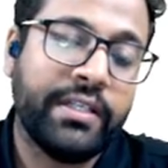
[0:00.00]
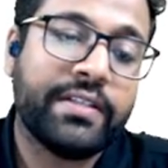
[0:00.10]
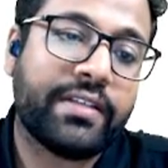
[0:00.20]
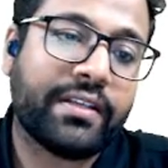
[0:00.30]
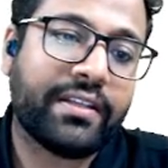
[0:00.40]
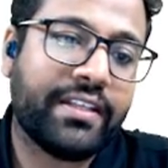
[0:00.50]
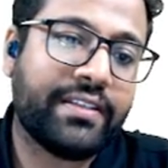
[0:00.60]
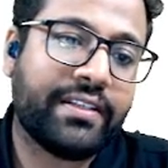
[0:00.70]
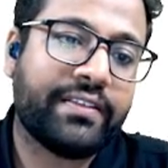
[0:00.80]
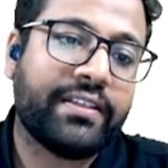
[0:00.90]
Sir, the
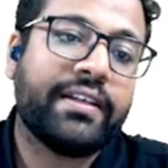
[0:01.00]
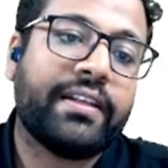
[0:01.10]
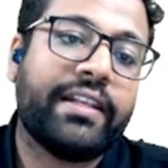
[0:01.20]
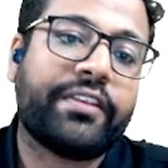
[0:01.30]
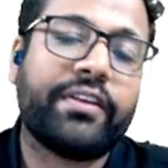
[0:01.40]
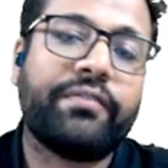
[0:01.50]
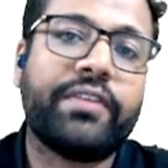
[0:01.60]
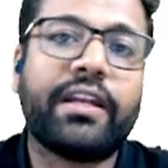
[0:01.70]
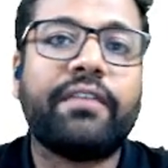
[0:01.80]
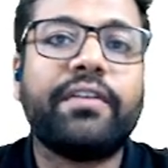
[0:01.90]
reason is, let's say we
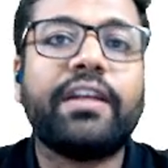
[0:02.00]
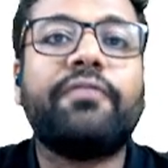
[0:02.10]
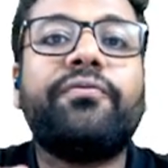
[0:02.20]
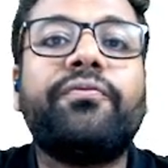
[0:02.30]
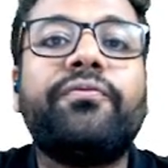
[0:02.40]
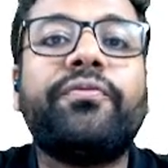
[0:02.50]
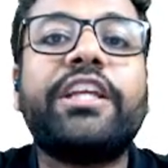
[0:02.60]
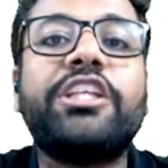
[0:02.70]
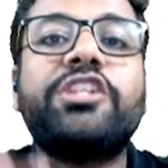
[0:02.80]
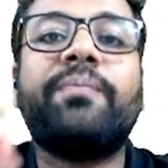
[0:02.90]
are having a
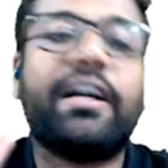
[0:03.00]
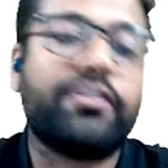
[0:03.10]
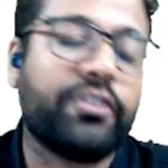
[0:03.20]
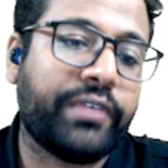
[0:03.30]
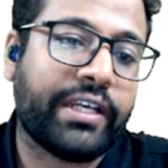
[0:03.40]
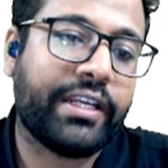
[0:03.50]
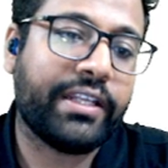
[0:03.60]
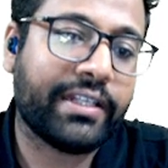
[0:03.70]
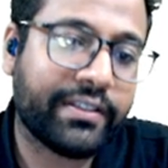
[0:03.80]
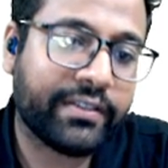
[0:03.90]
fixed mass of an ideal
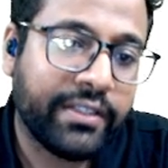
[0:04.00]
gas.